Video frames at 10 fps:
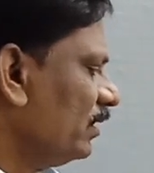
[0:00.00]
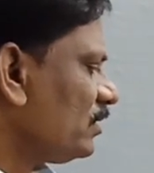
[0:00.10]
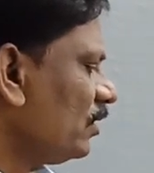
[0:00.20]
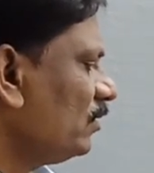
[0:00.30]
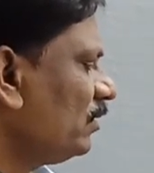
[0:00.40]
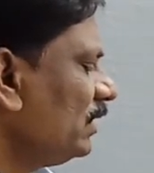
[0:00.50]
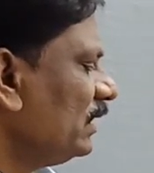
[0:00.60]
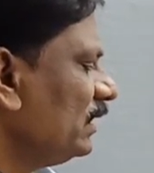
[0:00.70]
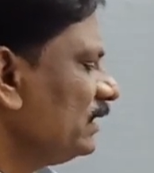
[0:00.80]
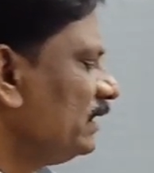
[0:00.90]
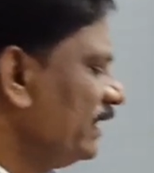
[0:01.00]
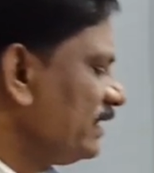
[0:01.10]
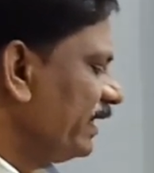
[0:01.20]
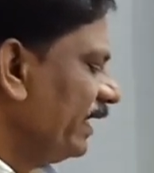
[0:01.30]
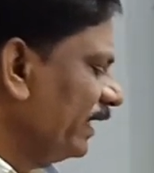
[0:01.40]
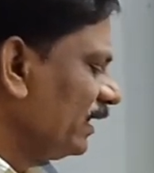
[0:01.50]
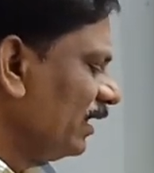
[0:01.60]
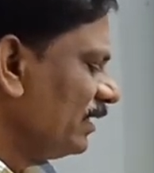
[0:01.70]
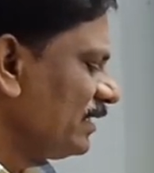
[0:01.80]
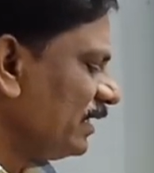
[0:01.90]
So these
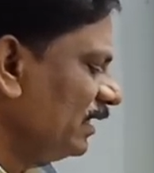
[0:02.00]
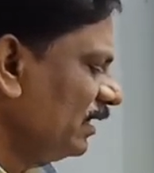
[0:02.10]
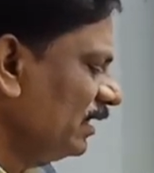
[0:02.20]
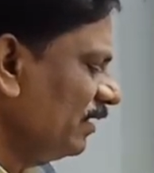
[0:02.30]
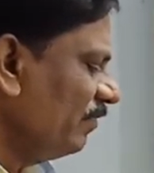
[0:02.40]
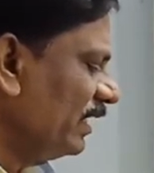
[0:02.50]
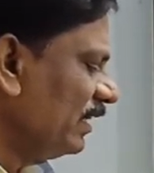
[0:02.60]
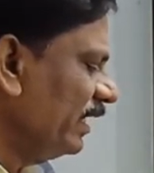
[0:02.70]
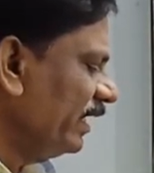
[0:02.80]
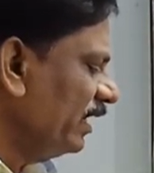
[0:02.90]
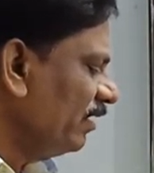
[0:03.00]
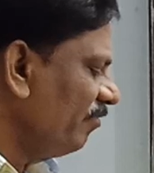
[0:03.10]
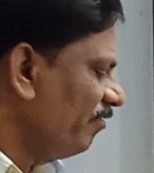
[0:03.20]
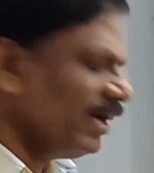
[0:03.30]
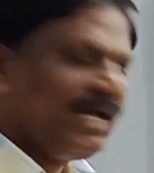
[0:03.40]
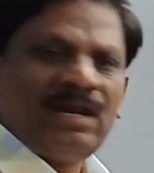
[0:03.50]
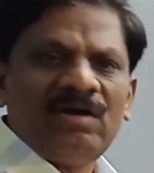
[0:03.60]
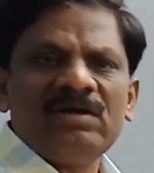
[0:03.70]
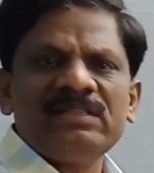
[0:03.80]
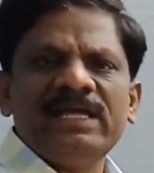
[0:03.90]
electrons, when they fall
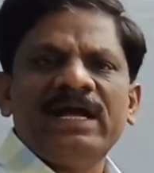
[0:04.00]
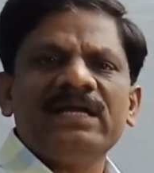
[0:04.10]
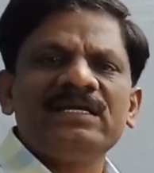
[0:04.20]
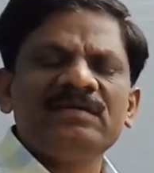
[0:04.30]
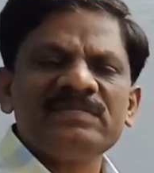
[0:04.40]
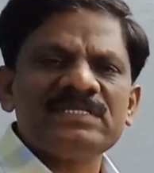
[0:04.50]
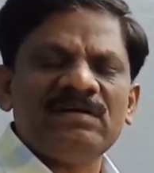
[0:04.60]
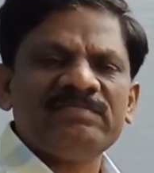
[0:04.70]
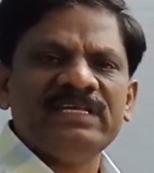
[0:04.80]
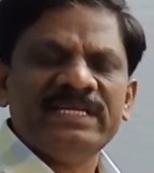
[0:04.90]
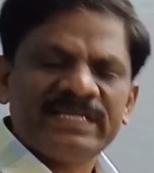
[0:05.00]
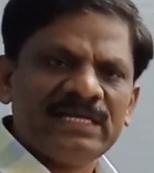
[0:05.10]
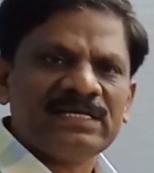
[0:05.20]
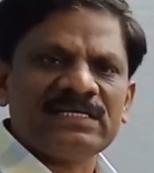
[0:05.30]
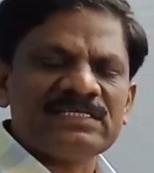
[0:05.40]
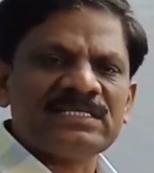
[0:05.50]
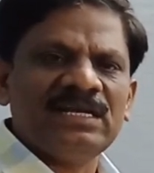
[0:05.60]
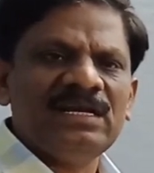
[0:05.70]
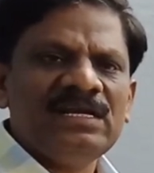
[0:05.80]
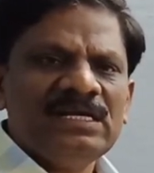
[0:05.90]
on the atoms of the nickel
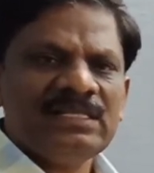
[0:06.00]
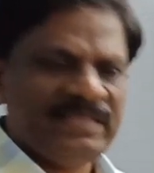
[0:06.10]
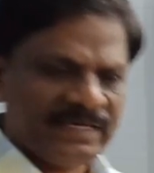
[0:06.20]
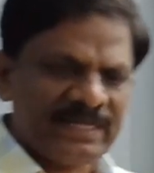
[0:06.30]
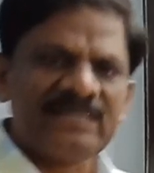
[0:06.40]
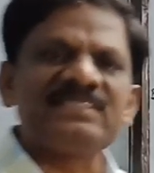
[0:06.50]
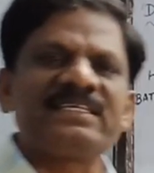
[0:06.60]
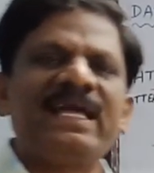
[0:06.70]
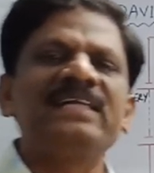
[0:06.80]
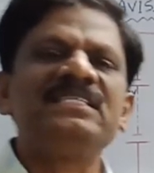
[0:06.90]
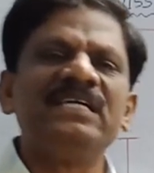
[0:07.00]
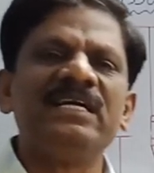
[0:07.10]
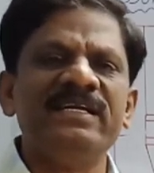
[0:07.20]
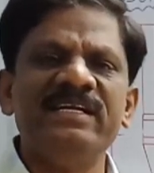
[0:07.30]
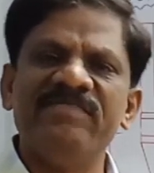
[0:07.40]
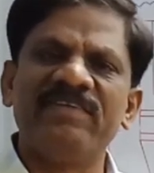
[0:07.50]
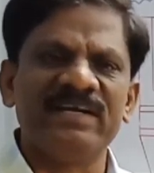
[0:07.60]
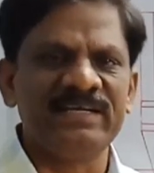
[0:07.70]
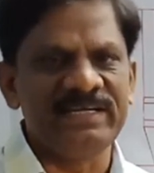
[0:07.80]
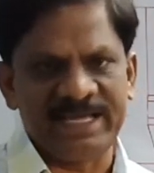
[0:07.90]
crystal, they get scattered in
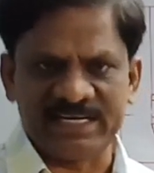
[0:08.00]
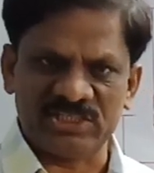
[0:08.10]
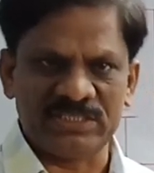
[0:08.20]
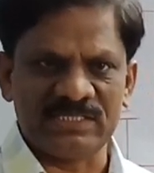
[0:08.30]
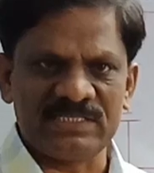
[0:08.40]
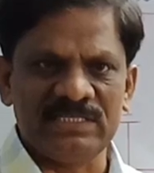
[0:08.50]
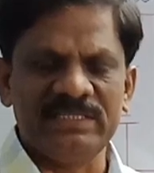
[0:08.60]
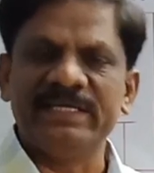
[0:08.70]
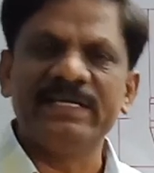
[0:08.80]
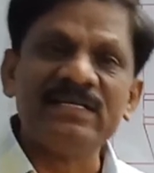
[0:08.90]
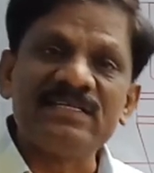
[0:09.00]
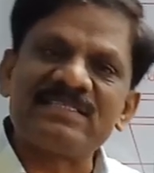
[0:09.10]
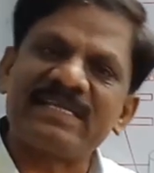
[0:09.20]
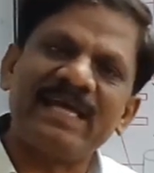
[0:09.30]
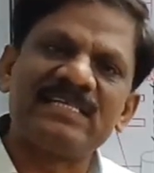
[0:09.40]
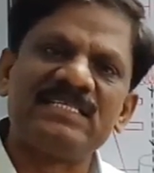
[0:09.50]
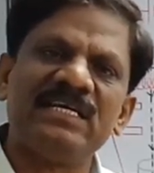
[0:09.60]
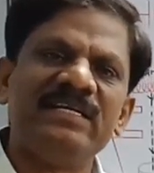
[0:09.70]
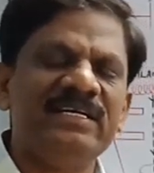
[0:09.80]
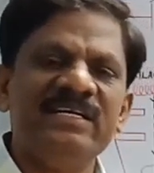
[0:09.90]
different directions.
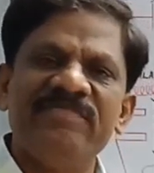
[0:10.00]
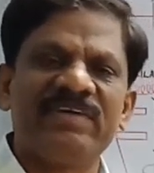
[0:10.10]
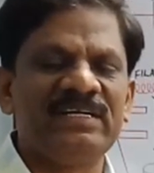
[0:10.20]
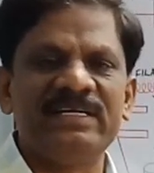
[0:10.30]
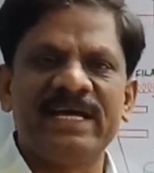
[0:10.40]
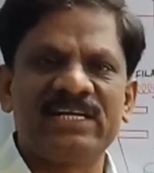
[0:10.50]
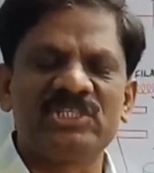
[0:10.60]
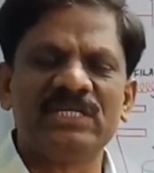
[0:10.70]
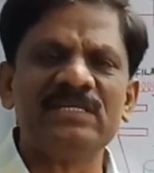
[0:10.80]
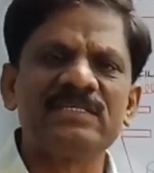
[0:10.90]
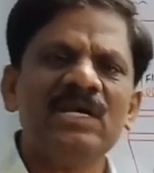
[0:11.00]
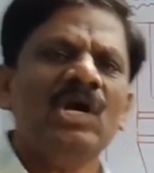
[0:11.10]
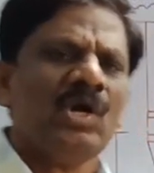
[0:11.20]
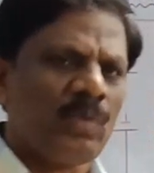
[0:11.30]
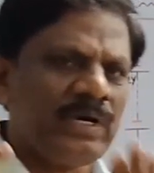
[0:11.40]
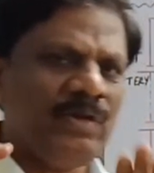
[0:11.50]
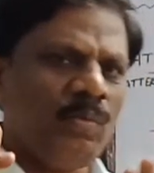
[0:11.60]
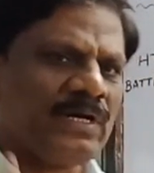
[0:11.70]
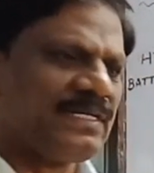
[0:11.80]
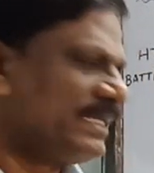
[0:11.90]
Only
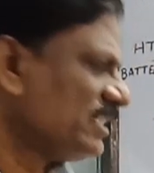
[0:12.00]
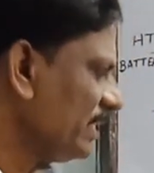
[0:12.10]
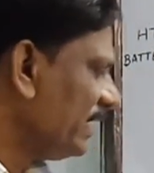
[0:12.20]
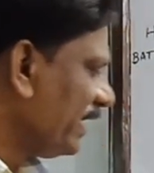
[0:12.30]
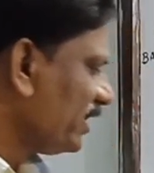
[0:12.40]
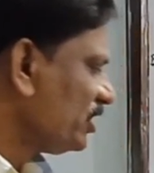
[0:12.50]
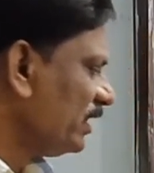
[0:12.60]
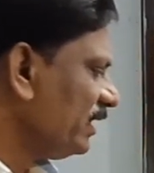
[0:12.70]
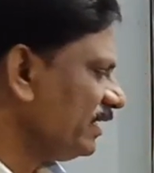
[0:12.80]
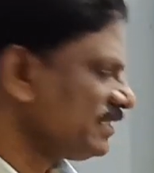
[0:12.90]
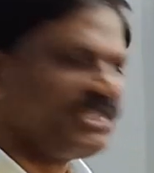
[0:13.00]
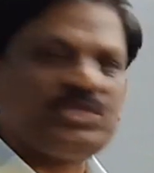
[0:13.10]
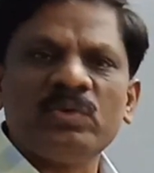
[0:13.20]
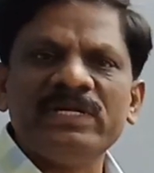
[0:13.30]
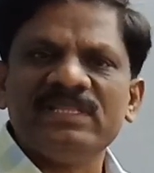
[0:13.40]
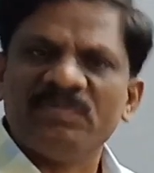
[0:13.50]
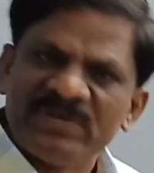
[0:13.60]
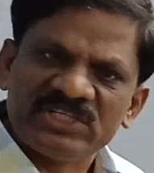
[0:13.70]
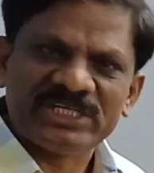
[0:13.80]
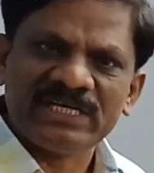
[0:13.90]
one such a direction is shown in the
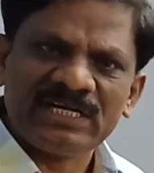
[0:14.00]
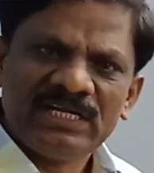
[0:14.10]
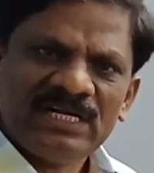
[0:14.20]
picture,